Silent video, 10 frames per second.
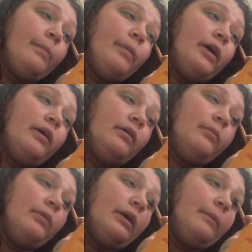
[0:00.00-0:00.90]
But
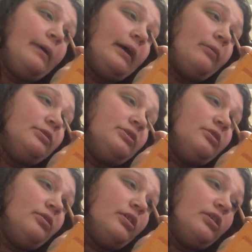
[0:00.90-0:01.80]
my back was
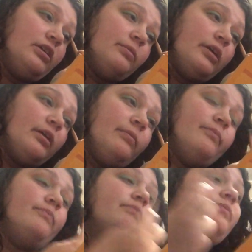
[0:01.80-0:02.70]
still hurting me
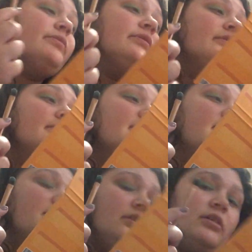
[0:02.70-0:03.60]

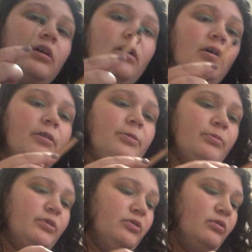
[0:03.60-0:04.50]
all
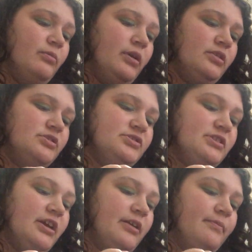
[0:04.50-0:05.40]
through Mother's
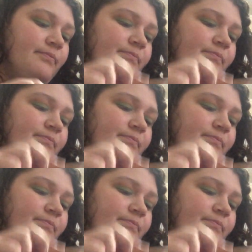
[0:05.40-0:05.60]
Day,